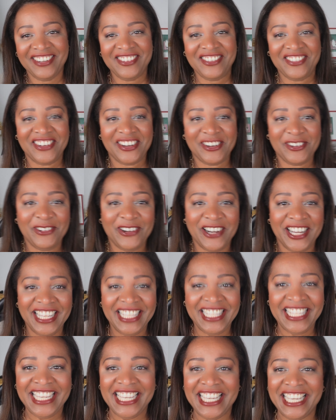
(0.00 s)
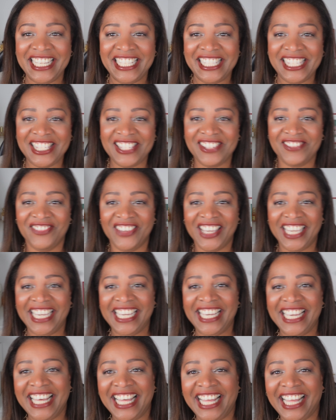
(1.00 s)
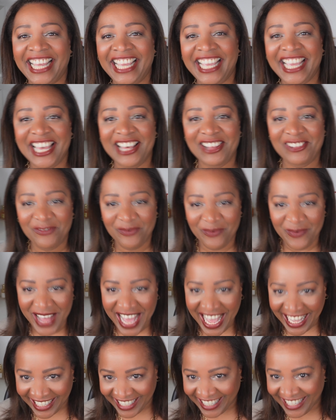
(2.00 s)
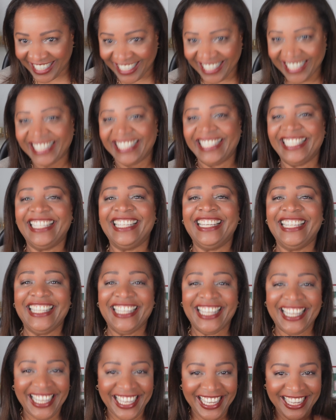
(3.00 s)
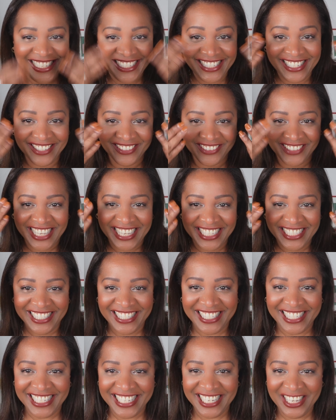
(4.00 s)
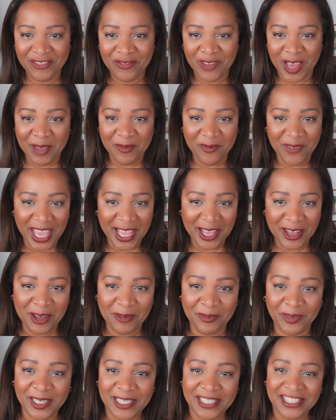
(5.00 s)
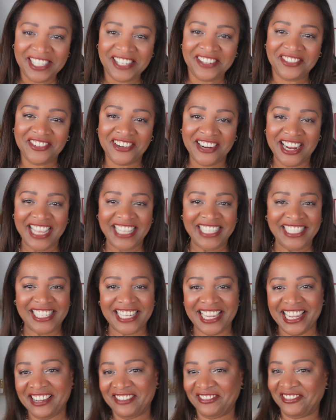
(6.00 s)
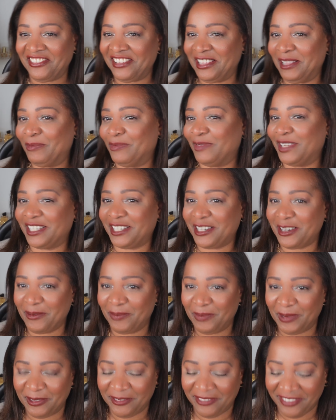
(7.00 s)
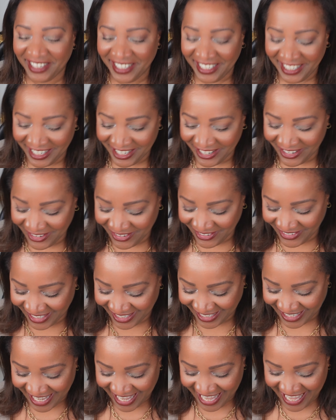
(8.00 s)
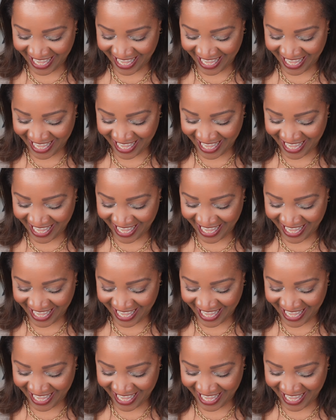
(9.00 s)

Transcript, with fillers: everyone, it's me. I am back. As you can see, my makeup is different. I have filmed a couple videos